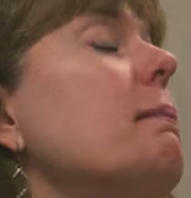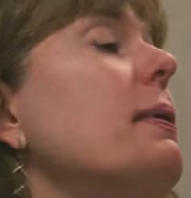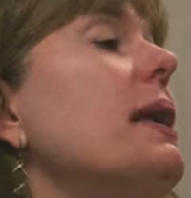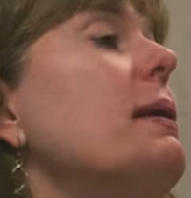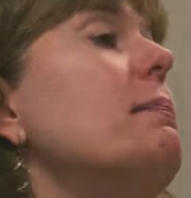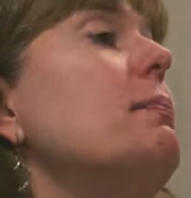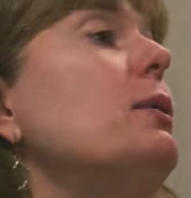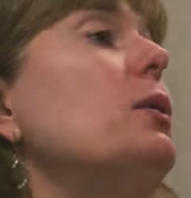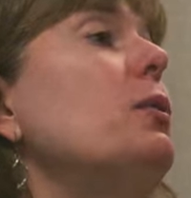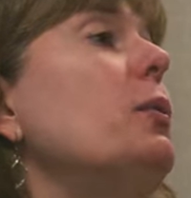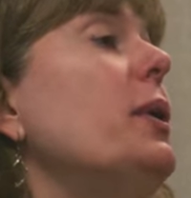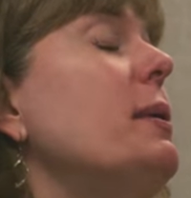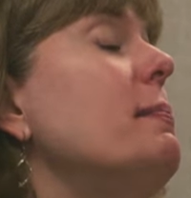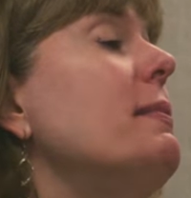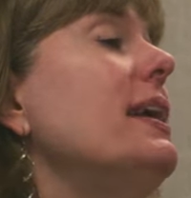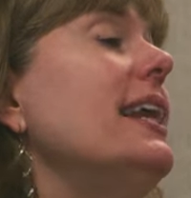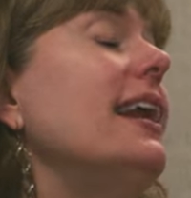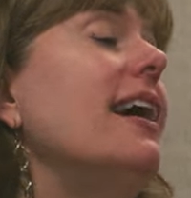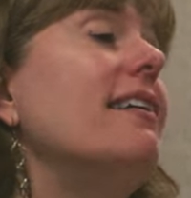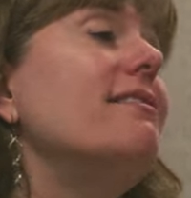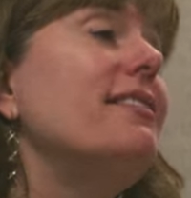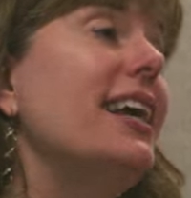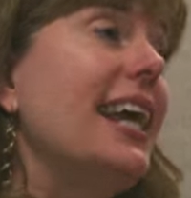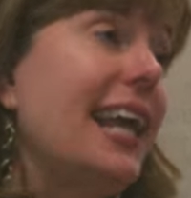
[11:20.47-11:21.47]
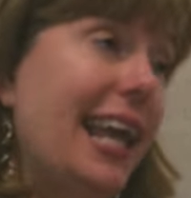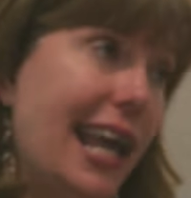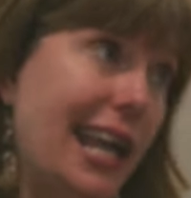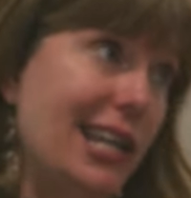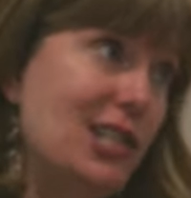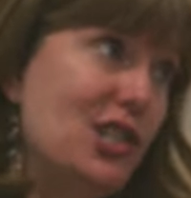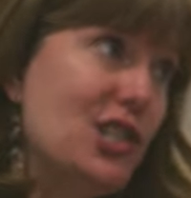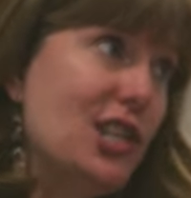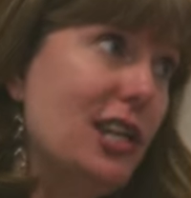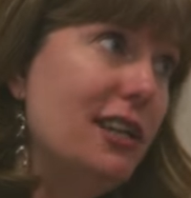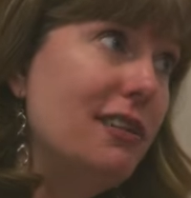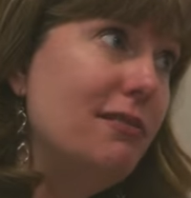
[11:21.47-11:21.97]
People We Meet on
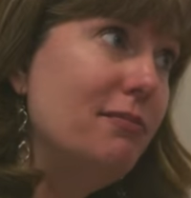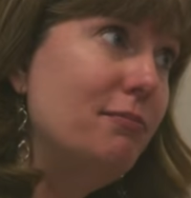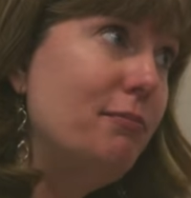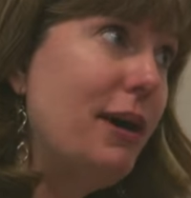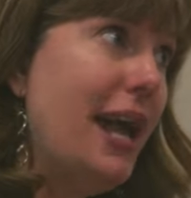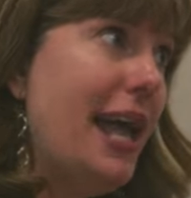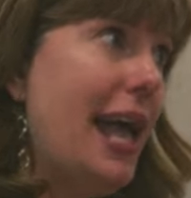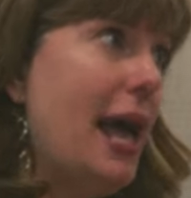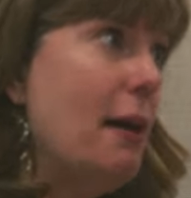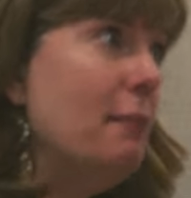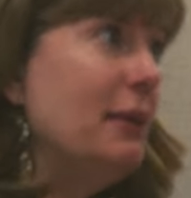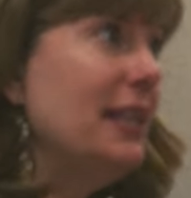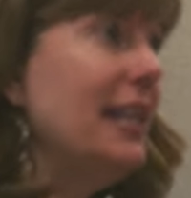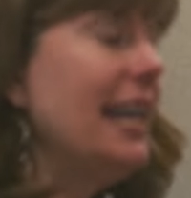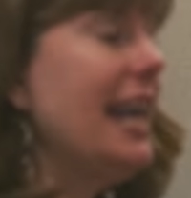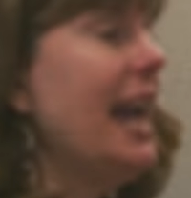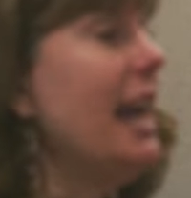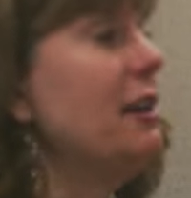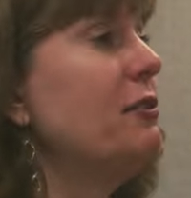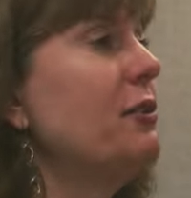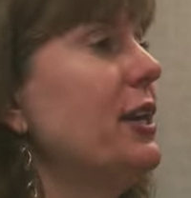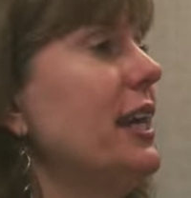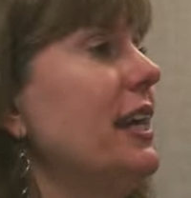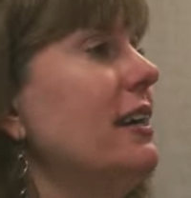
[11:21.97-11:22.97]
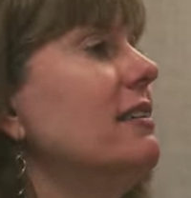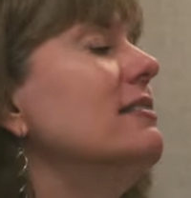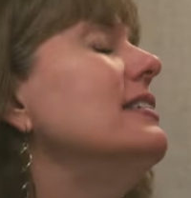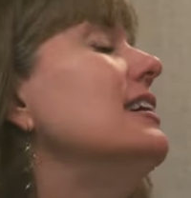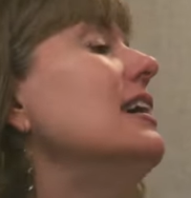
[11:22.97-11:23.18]
Vacation by Emily Henry.